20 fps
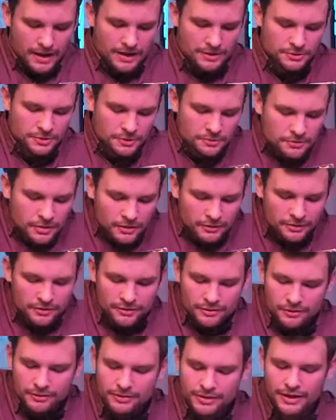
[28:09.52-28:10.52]
I do know that
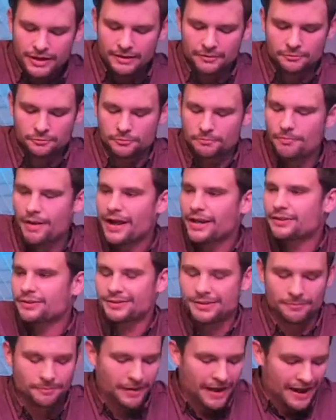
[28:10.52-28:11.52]
there are times when bad
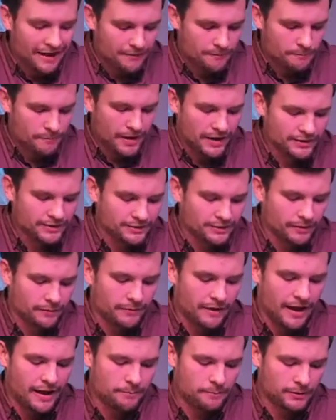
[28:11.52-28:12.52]
stuff bad stuff
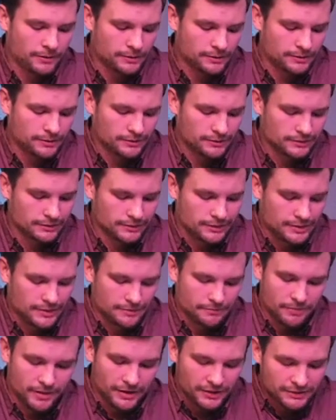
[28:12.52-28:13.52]
happens.
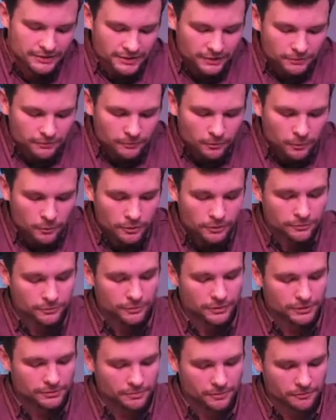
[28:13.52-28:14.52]
Parents get divorced,
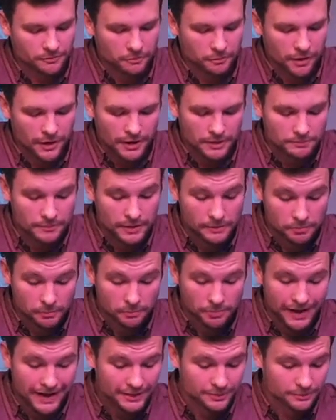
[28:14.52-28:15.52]
friends move away,
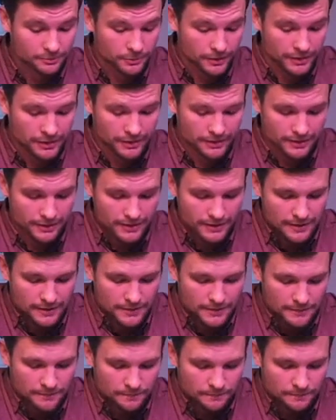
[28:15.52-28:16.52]
people pass away,
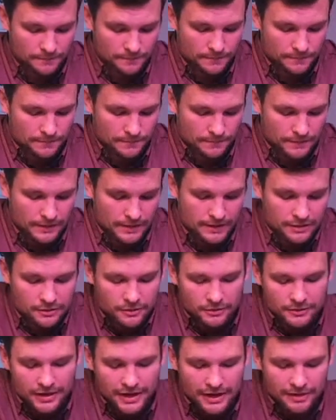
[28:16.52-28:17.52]
and there
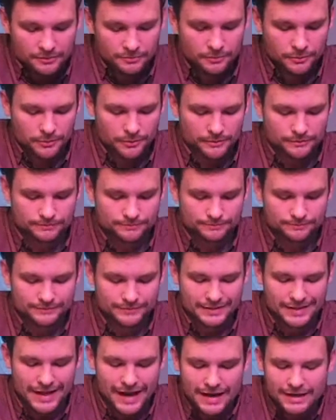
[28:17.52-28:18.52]
are times where
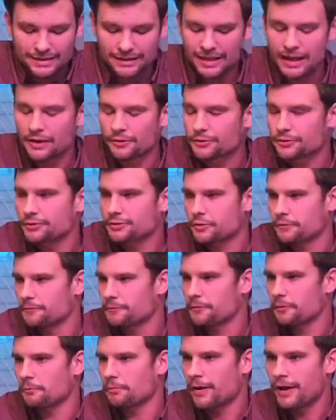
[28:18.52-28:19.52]
God allows us to
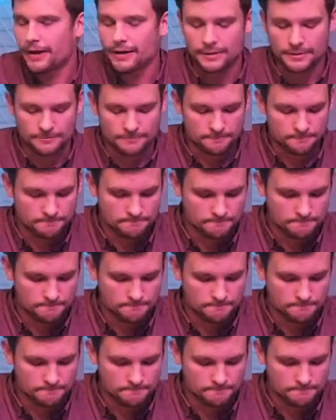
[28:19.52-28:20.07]
feel pain